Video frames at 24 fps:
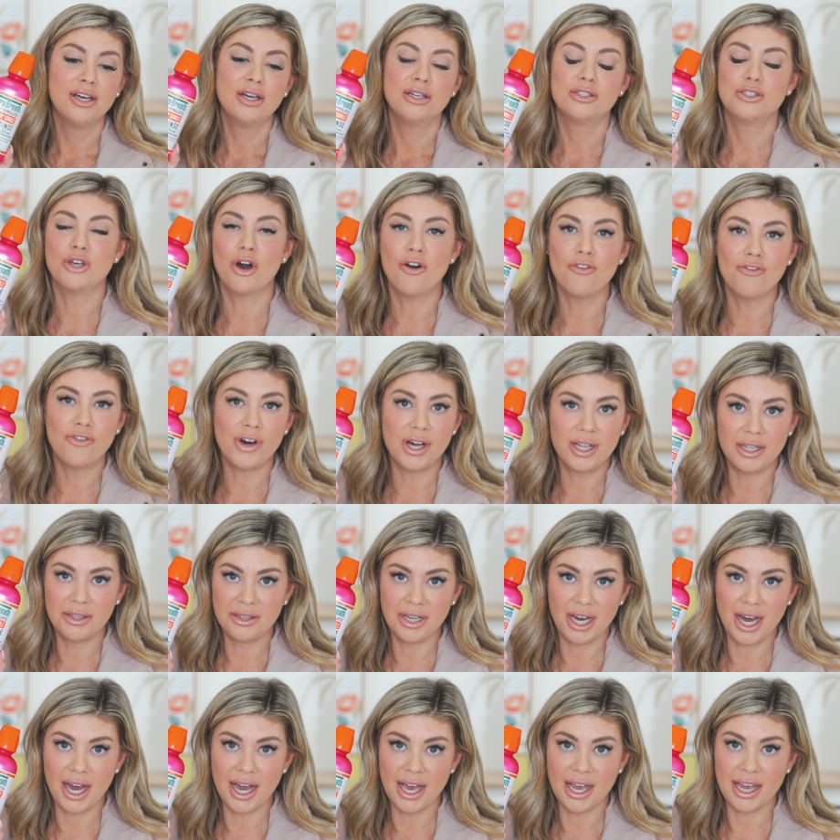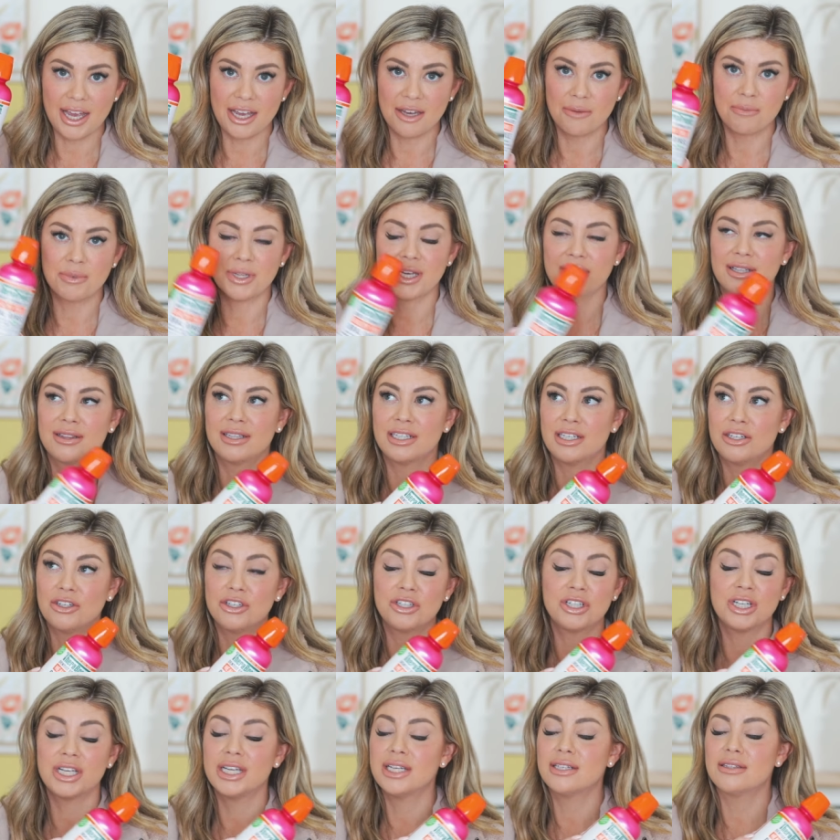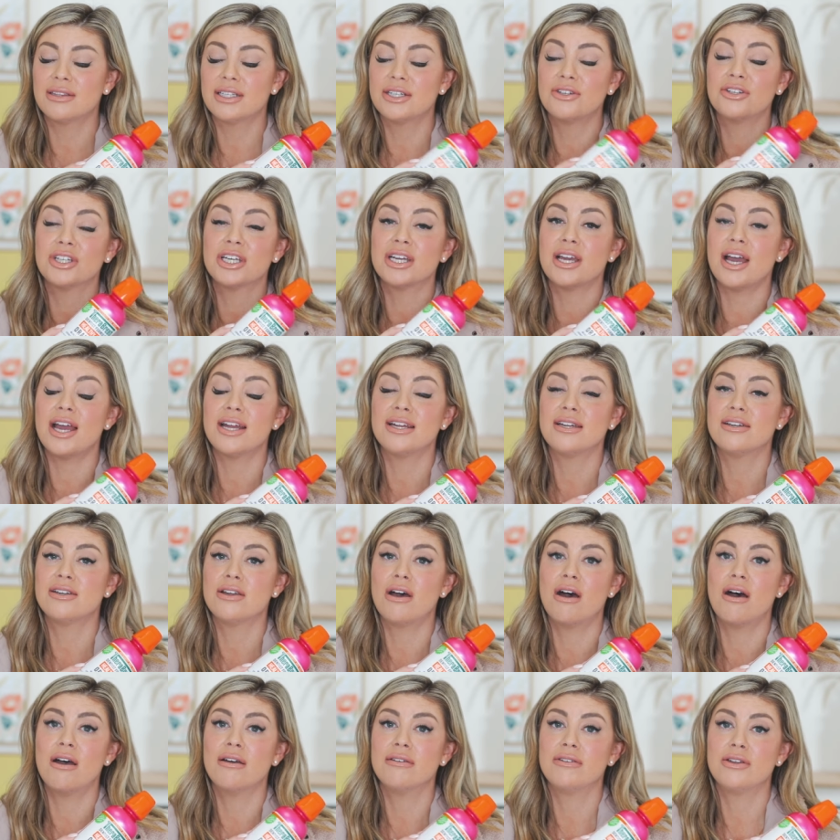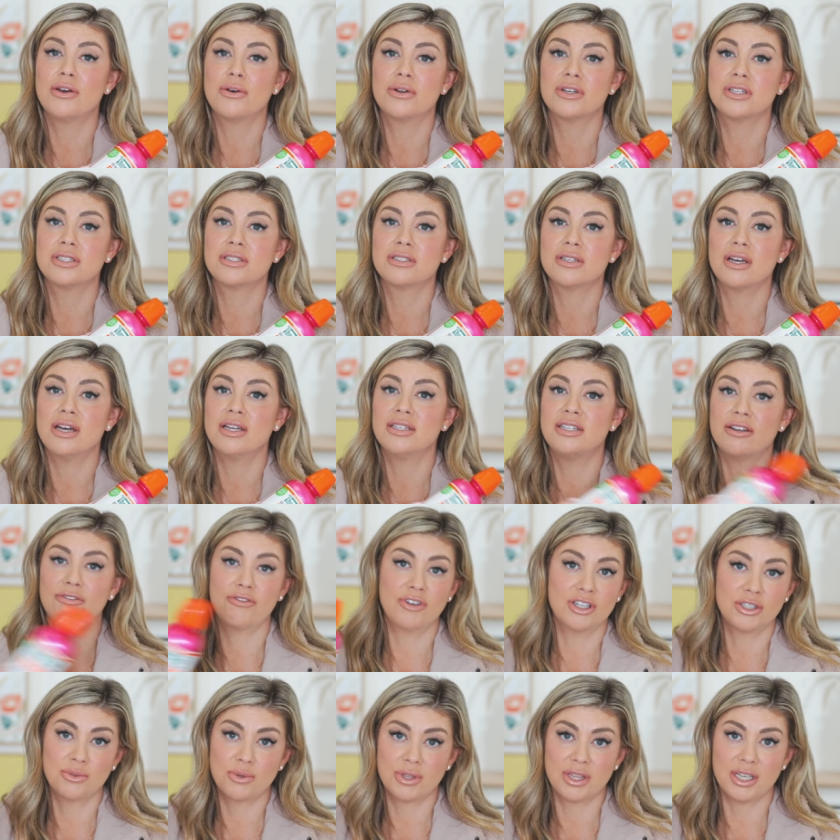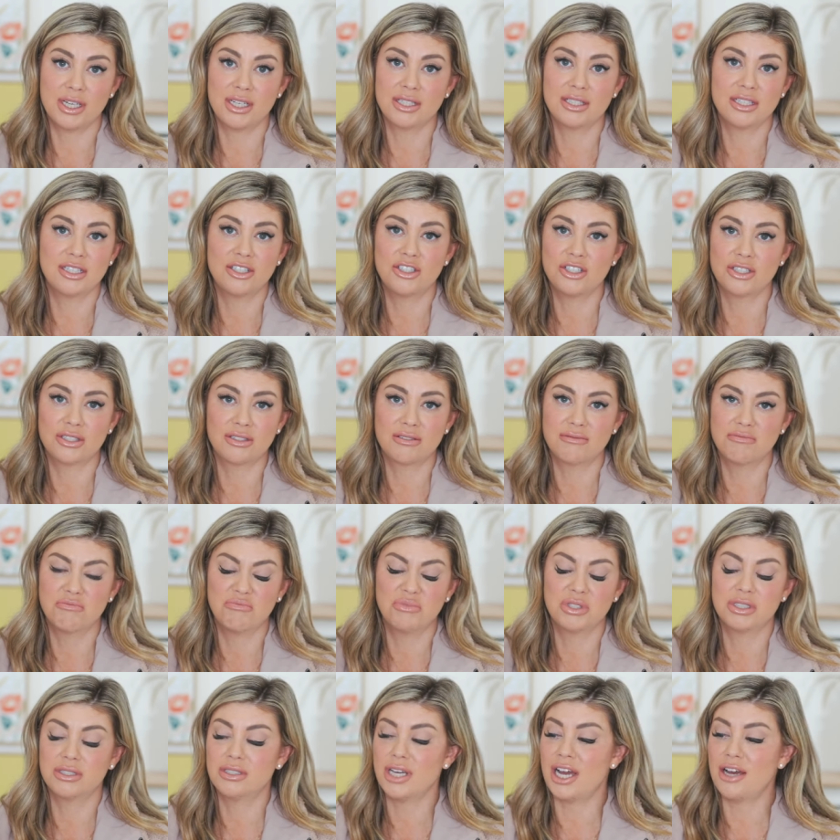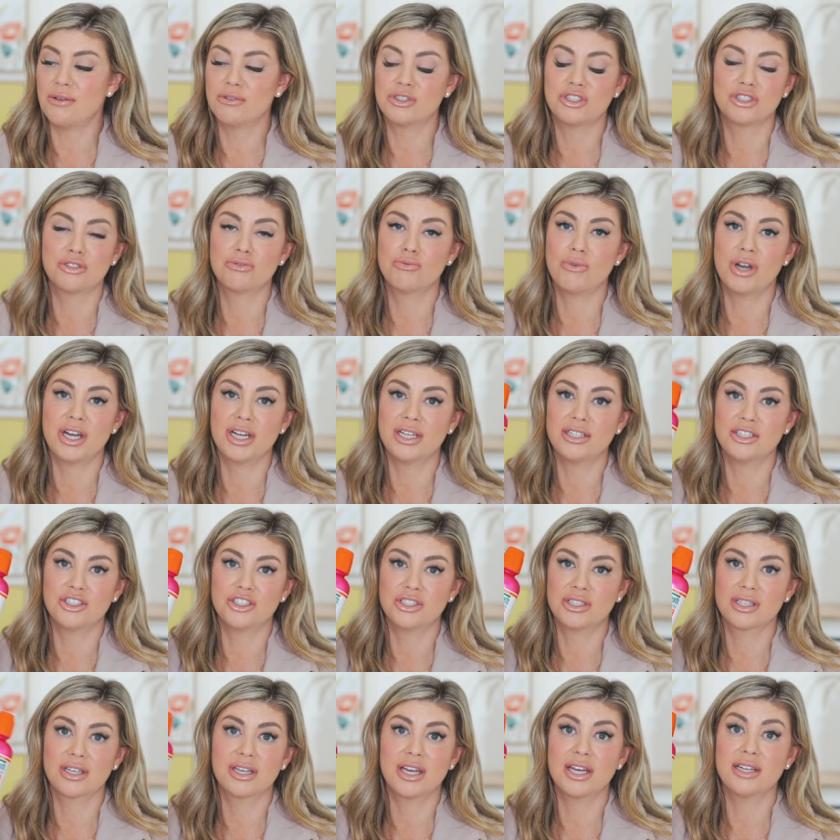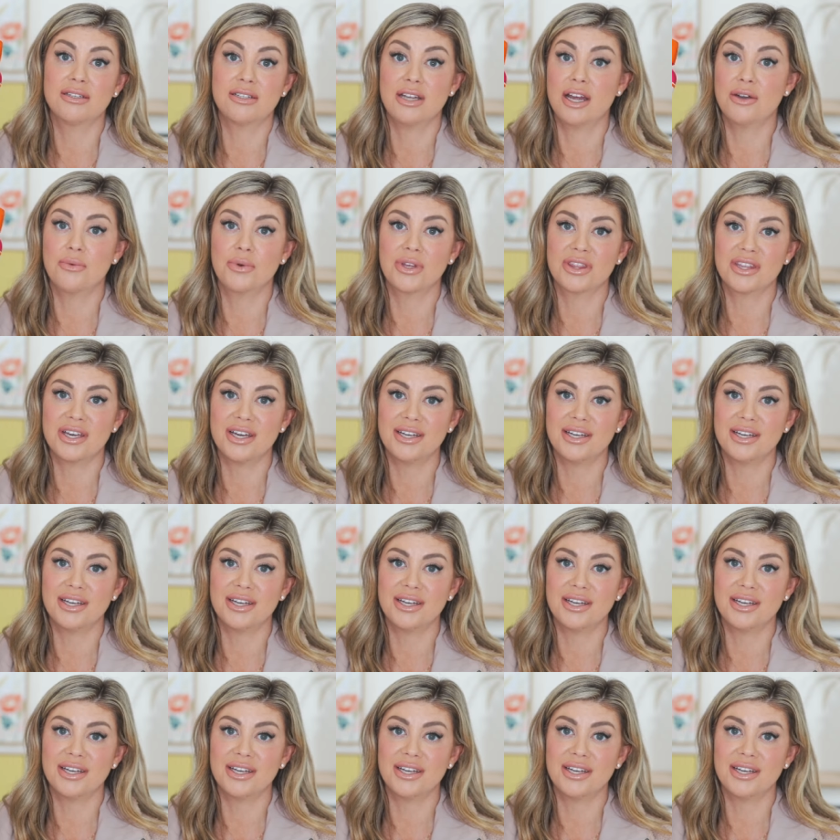don't fall on the hype. Like literally, literally, I did not notice a difference with this. It just was, I was just ready to just get done with